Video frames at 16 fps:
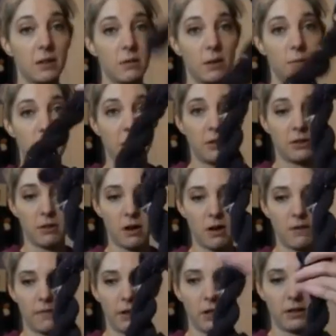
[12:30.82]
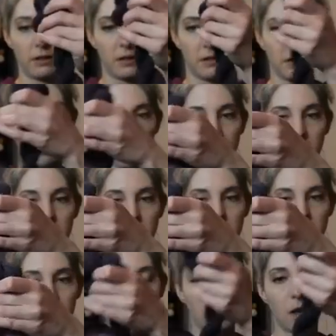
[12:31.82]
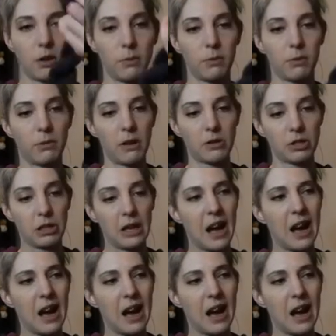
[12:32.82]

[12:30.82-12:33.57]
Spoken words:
remainder of it. This is the rest of the color progression.